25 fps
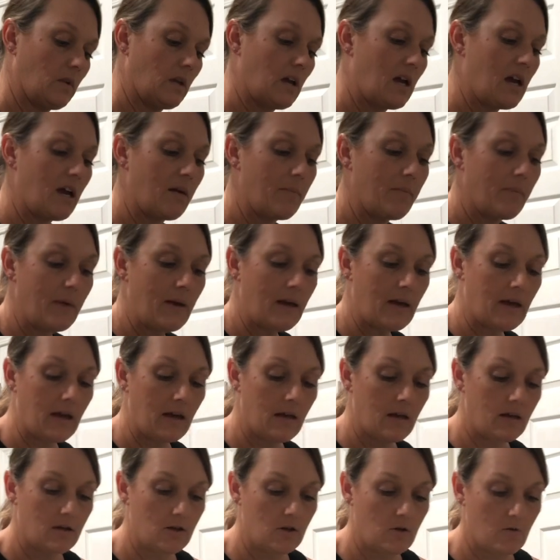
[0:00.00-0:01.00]
I
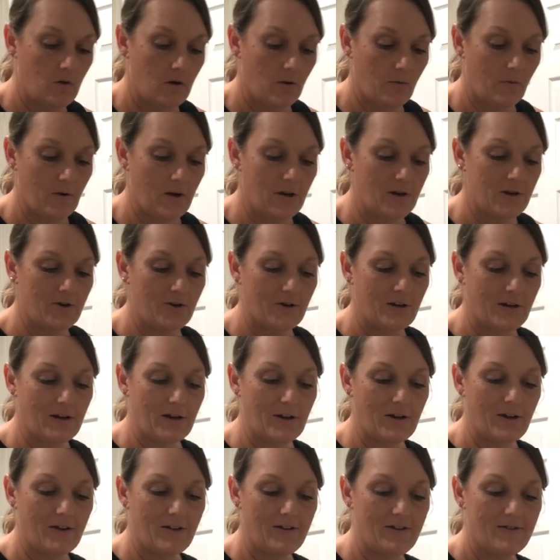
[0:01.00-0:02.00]
bet you are
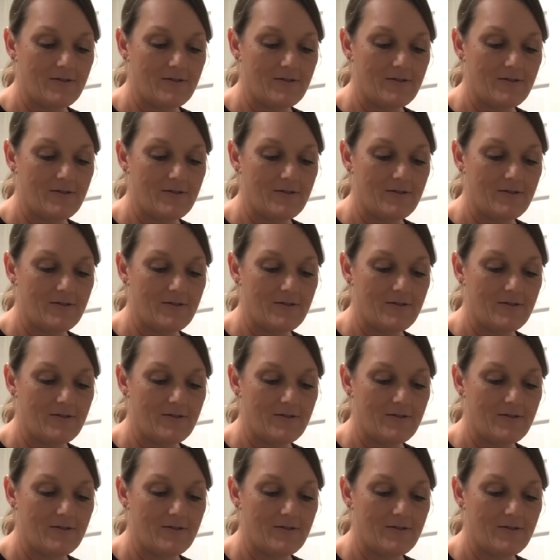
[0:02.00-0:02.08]
wondering